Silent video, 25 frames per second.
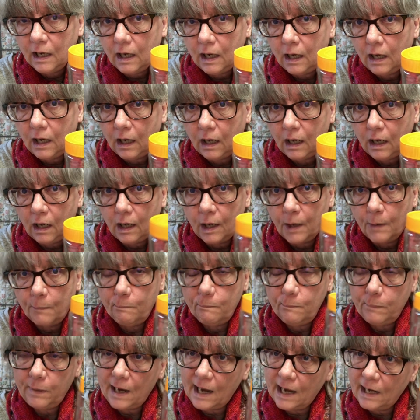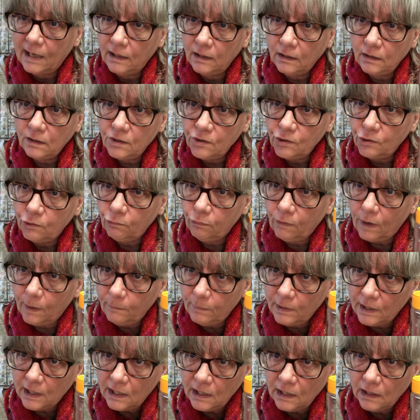a pen
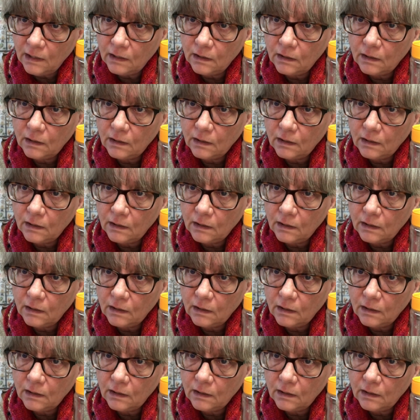scrubby,